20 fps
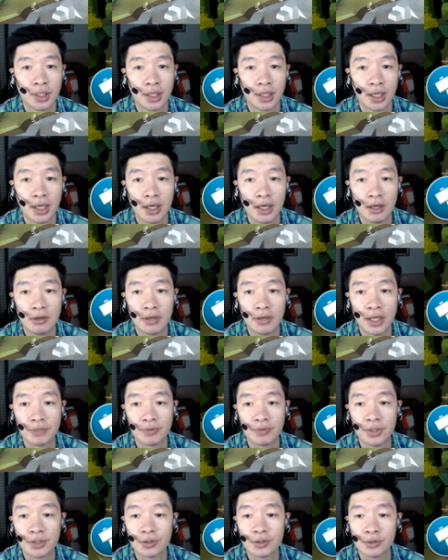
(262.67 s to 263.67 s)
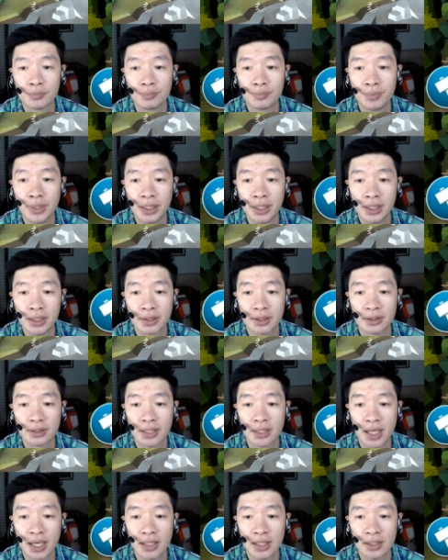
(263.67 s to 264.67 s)
Alright, we could build
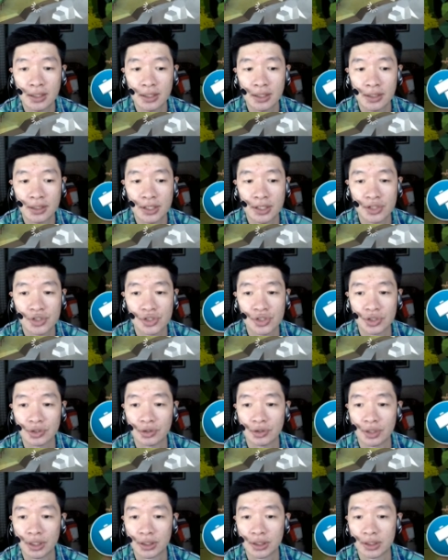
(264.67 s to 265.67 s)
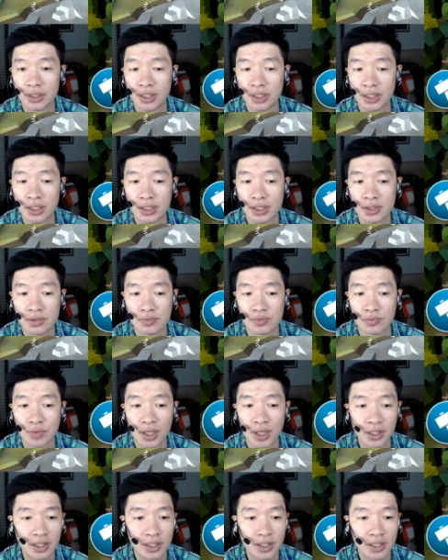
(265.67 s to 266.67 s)
another kitchen. Alright, this
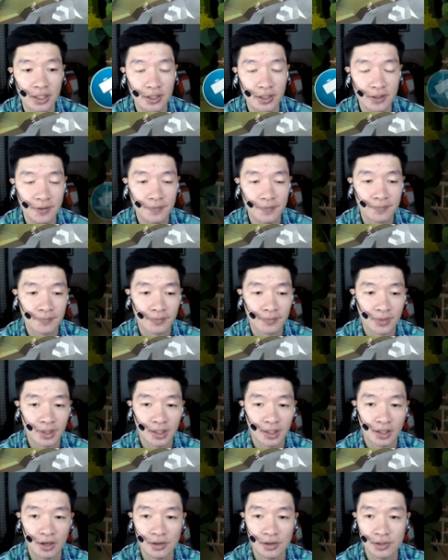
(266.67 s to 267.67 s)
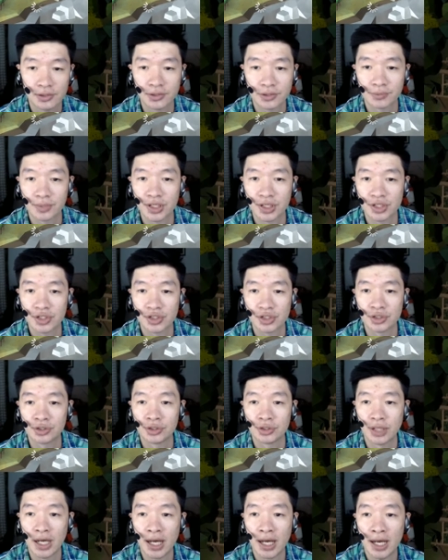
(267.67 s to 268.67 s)
right here. Awesome
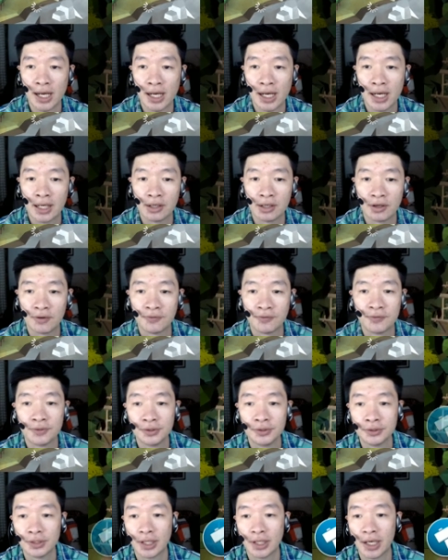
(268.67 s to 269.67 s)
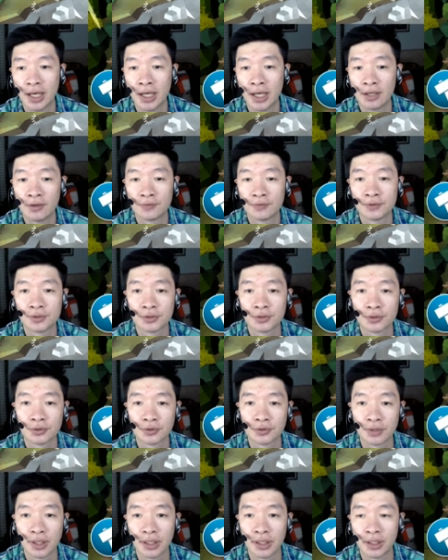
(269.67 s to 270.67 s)
kitchen. I love food. I love to
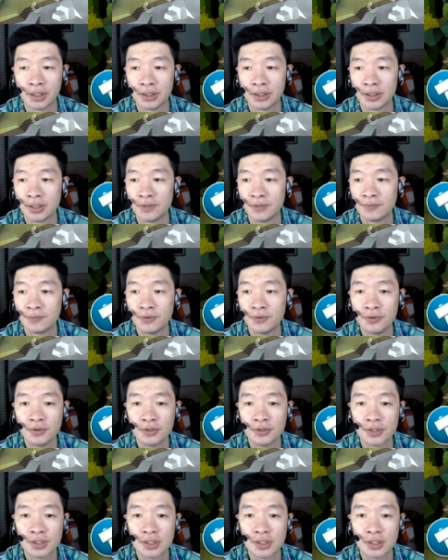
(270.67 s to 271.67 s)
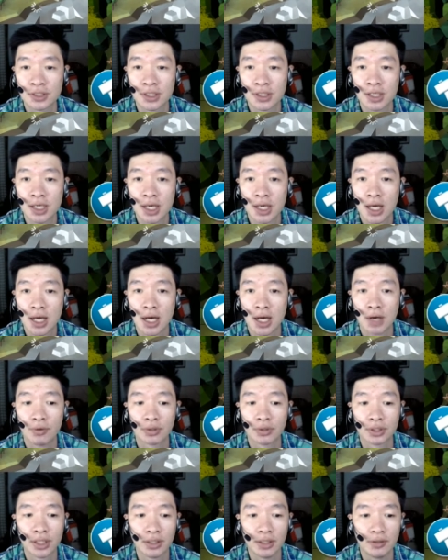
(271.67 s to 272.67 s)
cook any foods.
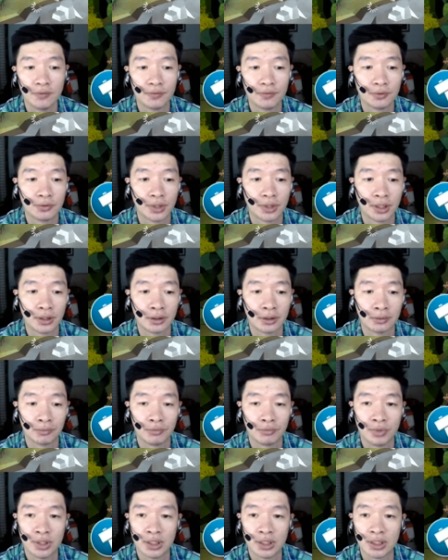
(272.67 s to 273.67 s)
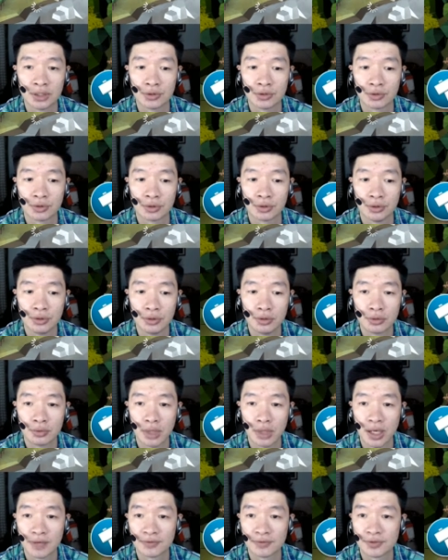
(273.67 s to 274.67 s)
What kind of food that we need to cook
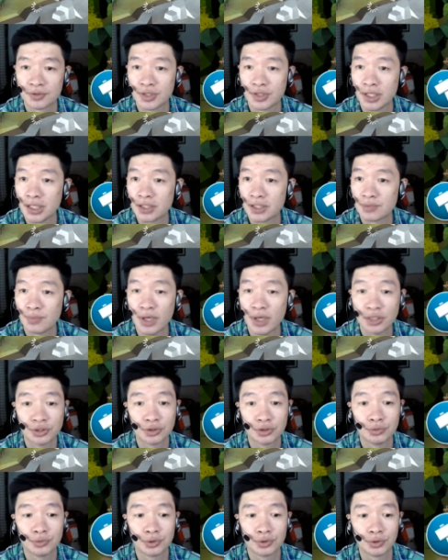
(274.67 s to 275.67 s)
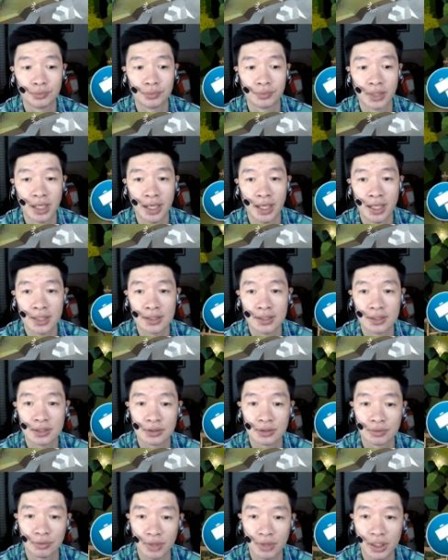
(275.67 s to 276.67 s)
after this? Mushroom soup, that's
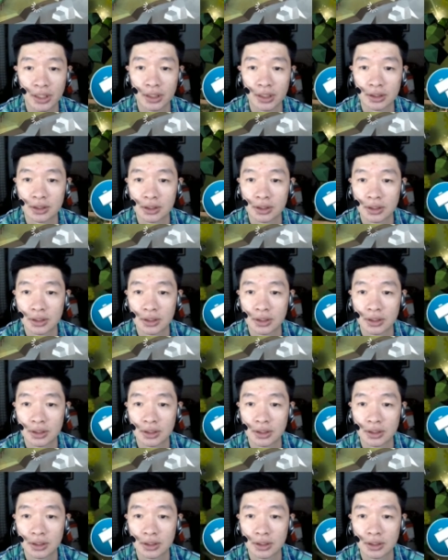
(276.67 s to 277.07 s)
great.